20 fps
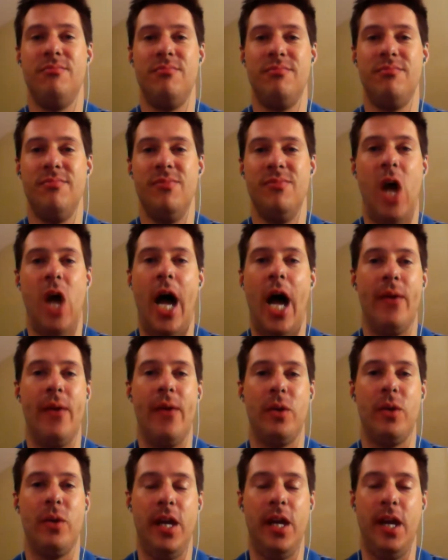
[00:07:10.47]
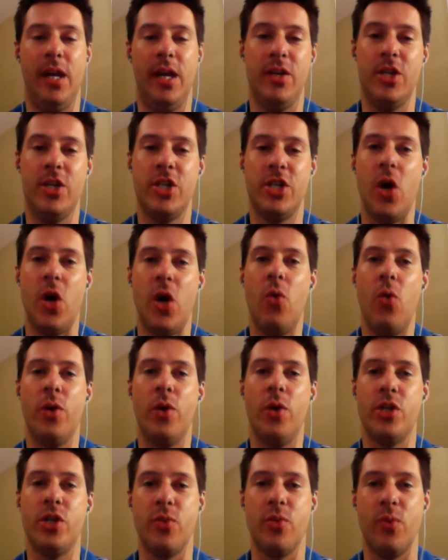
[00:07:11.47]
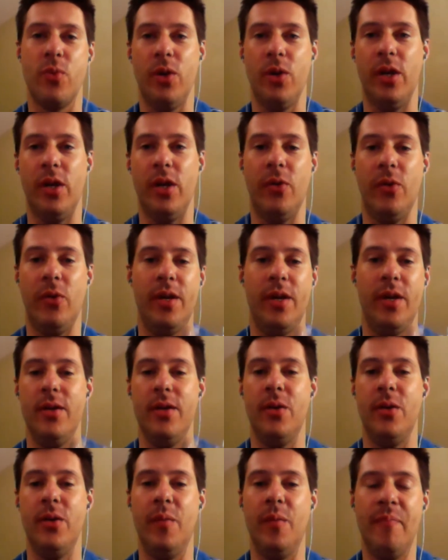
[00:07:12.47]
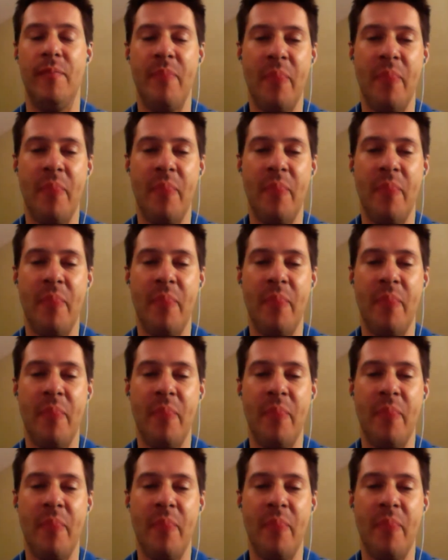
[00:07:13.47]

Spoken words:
not really show what you're really going to do?